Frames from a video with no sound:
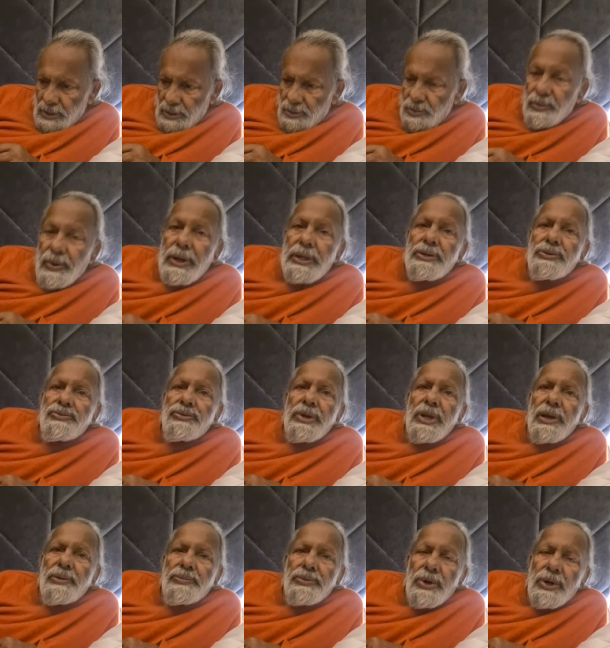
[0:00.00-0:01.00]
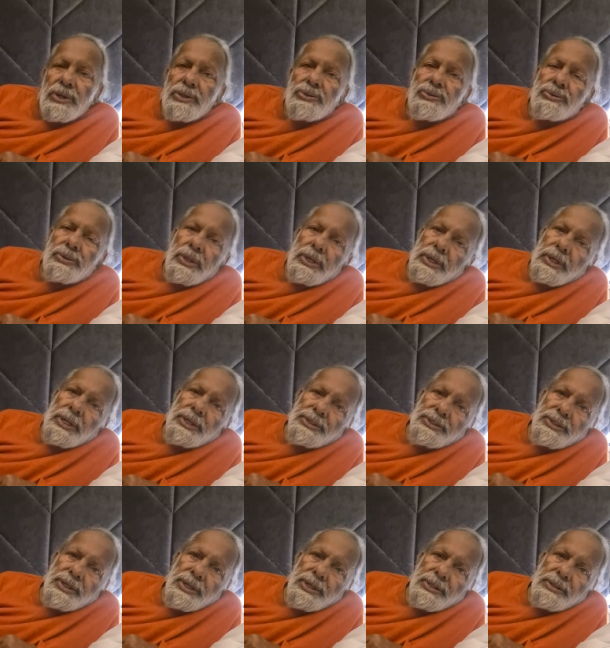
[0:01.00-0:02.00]
what we have done to the
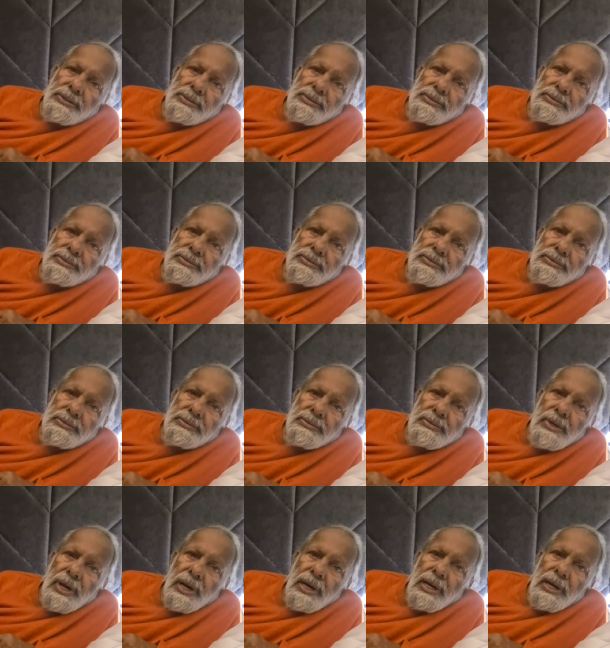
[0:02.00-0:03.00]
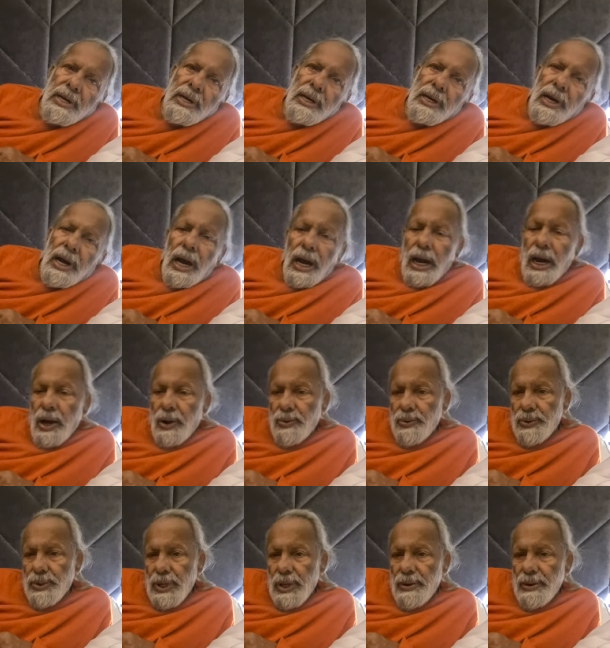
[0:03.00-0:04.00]
nature, how
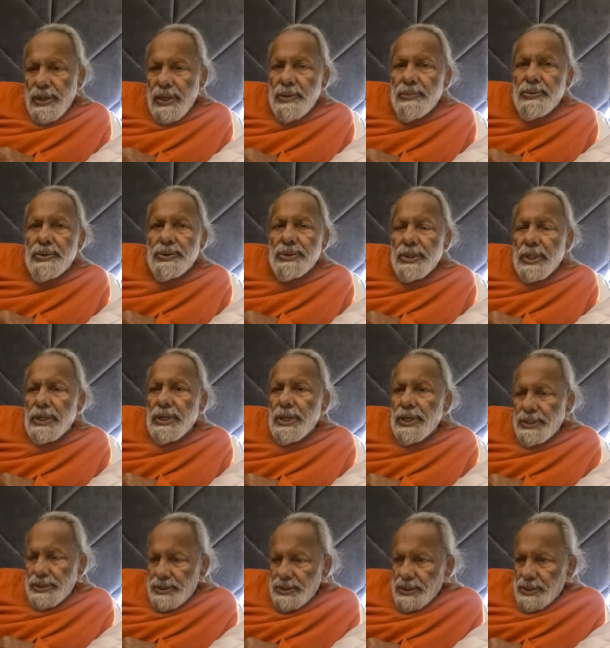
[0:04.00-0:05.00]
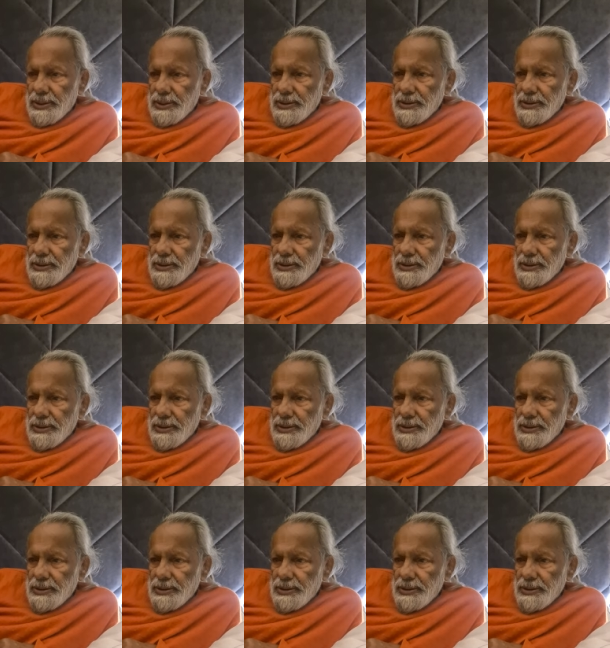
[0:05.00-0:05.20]
we have lived with the nature,